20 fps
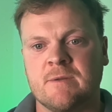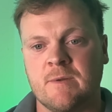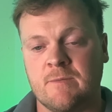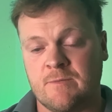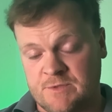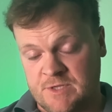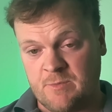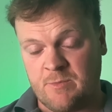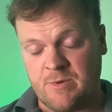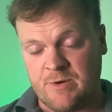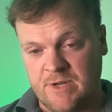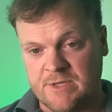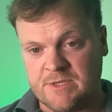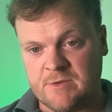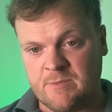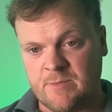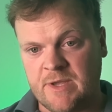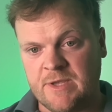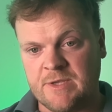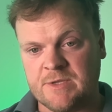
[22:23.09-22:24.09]
of
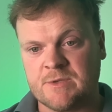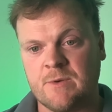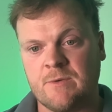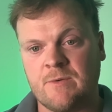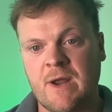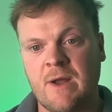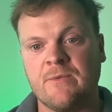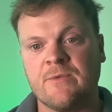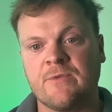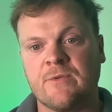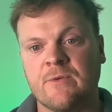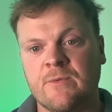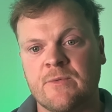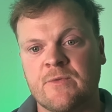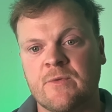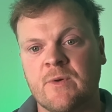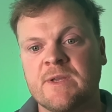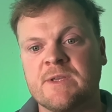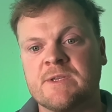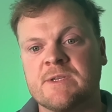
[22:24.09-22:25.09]
cyprinids would be around sort
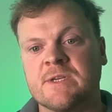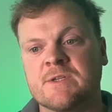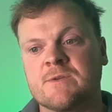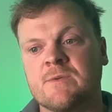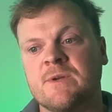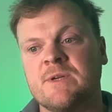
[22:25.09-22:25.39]
of 26,